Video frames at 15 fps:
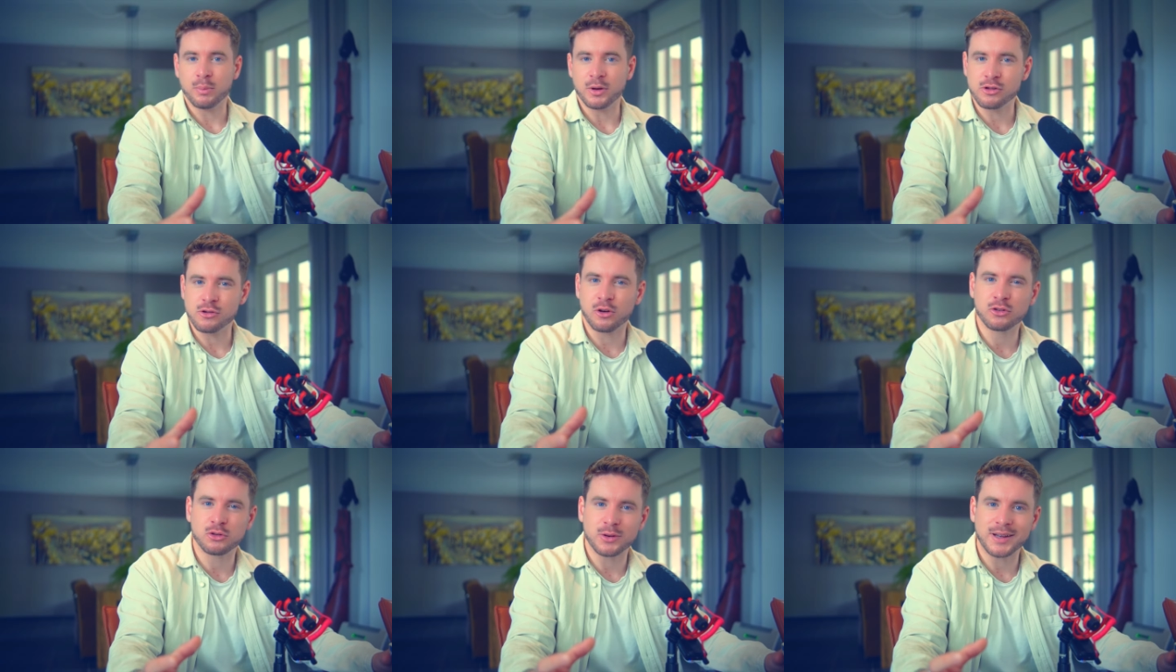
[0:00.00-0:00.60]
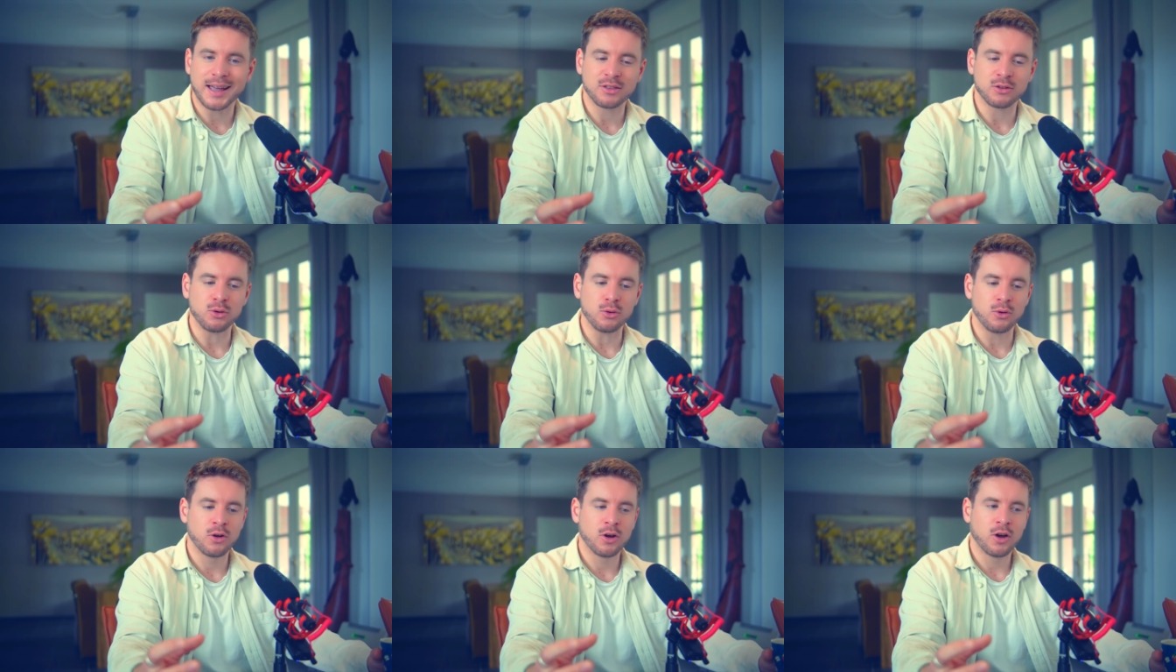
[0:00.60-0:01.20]
but you also get
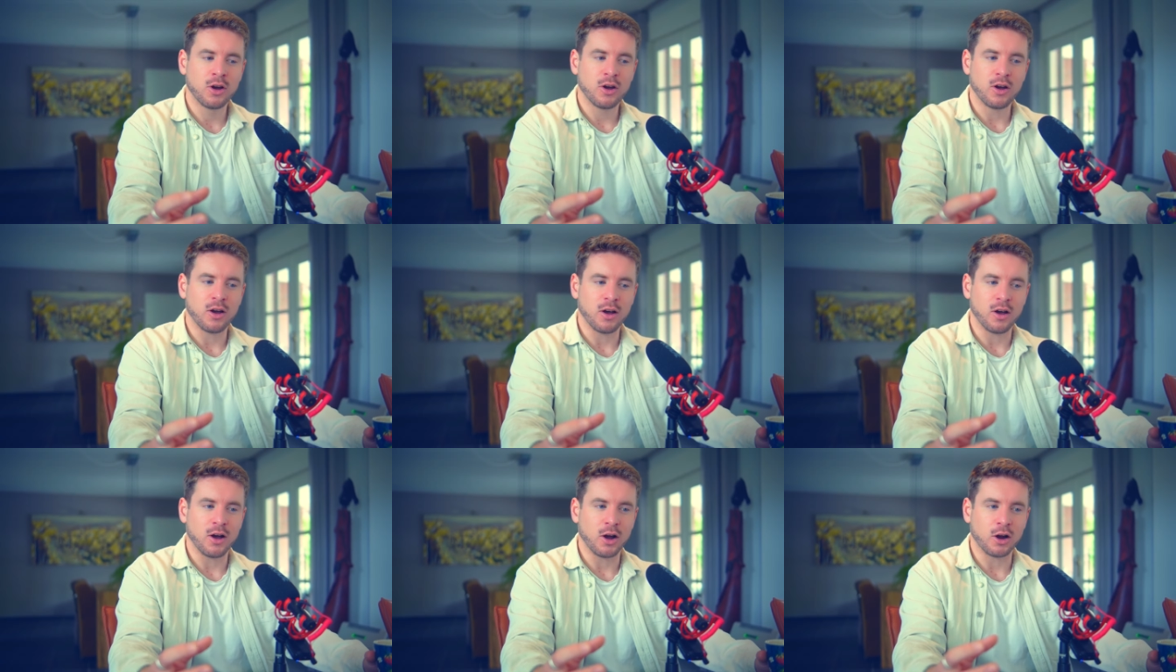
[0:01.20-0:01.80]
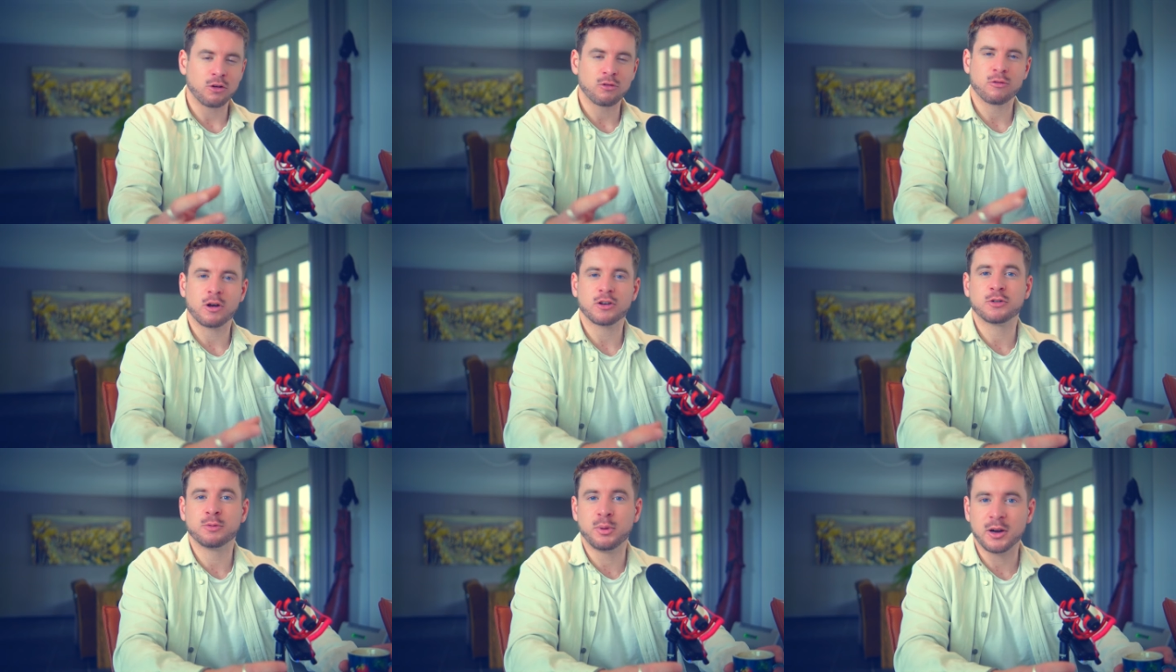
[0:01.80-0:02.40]
to
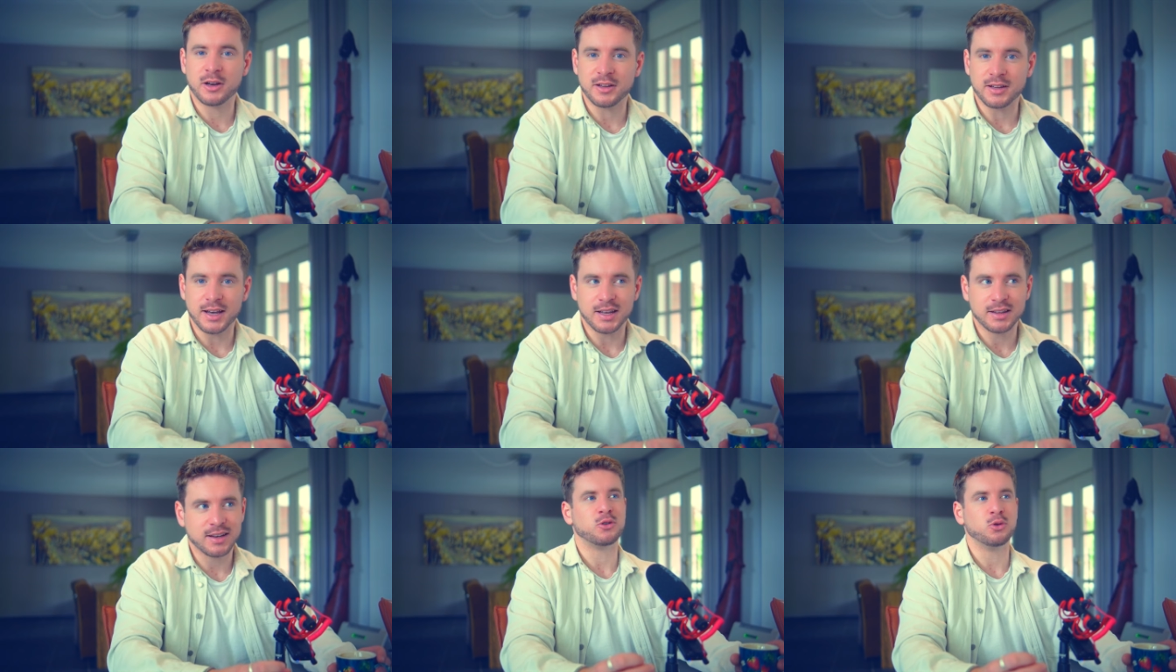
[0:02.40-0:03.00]
cross-pollinate.